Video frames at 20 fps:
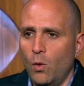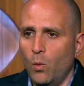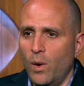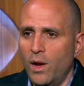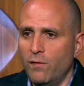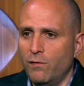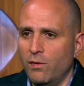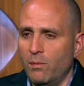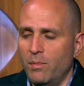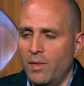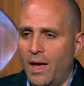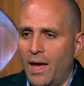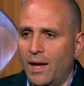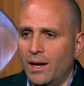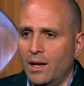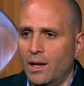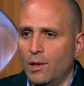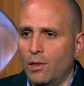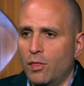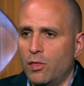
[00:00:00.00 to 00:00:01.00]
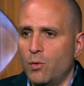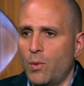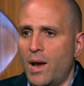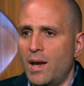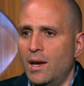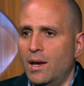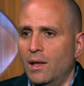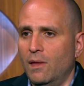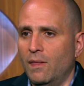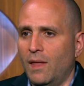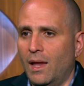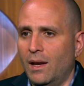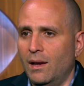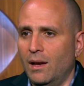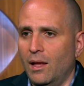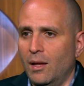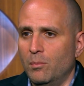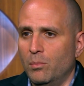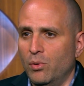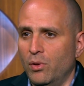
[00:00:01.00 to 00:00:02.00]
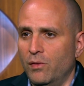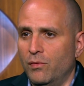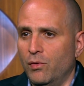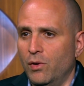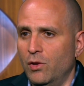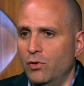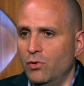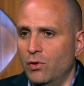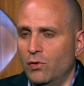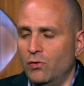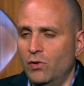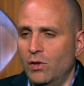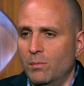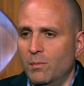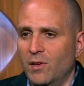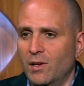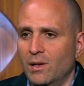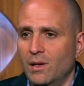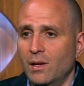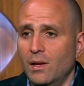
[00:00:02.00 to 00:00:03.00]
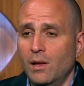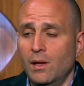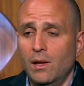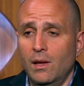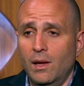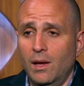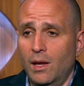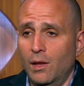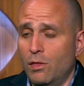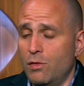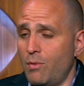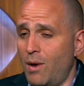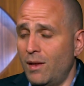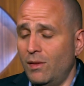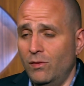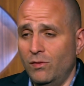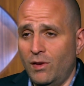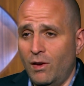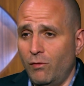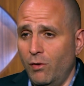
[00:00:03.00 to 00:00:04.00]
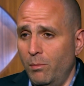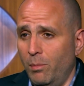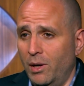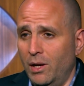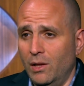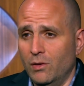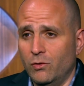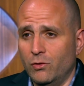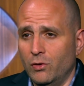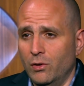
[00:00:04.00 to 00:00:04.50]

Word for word: away from that and threatening that non-proliferation achievement, it threatens everybody.